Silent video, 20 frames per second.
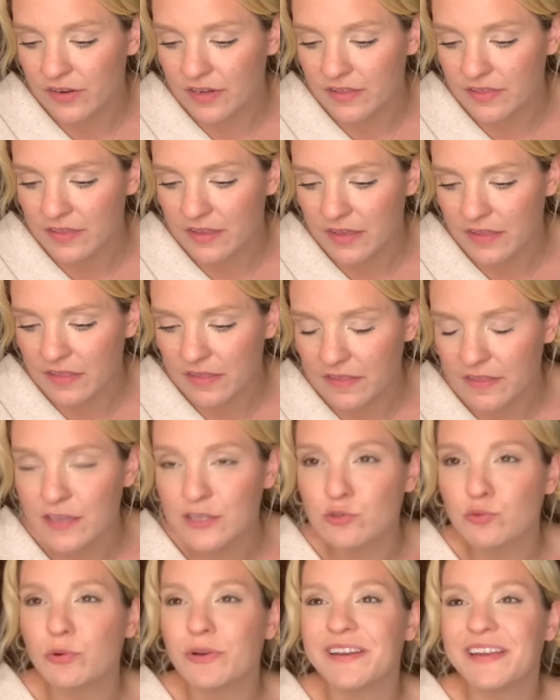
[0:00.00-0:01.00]
that these were in a
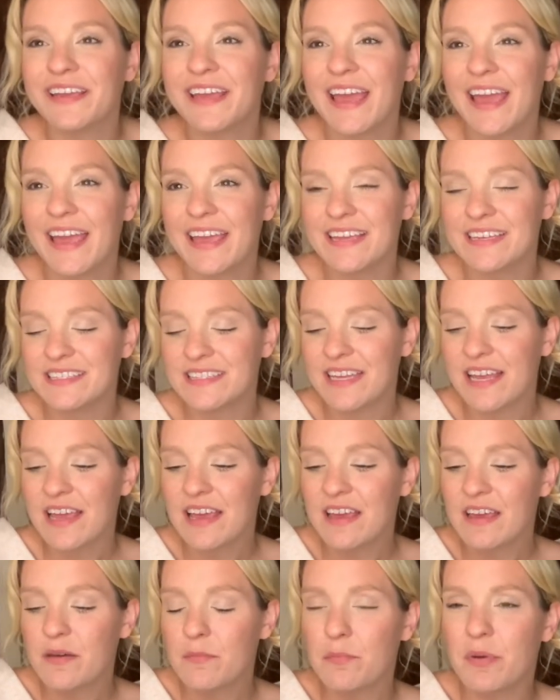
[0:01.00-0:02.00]
case,
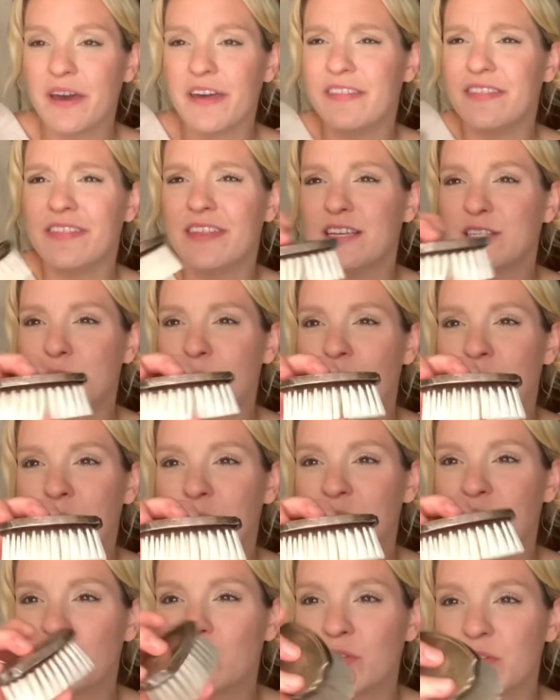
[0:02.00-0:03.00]
but this one was only
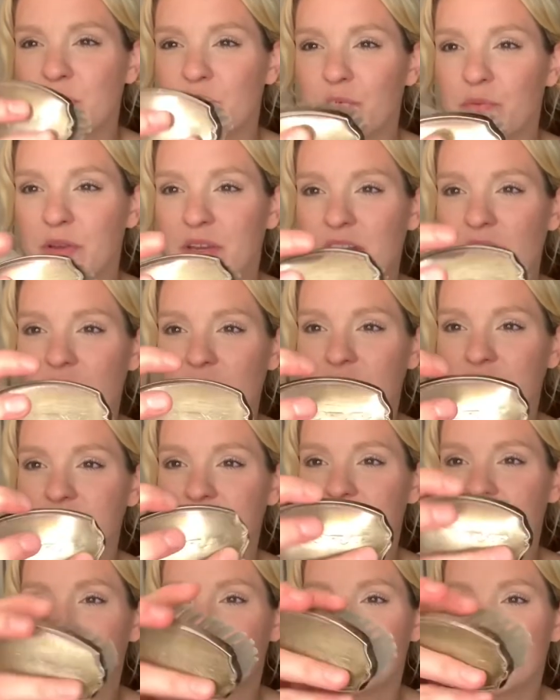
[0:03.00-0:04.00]

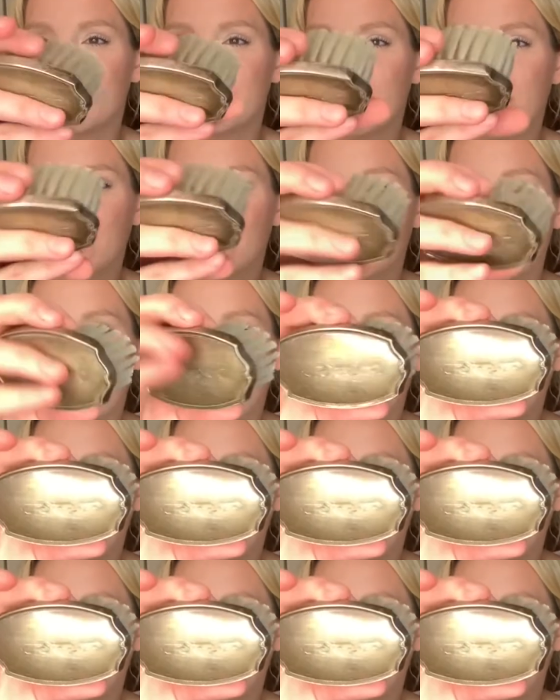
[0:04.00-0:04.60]
$3.50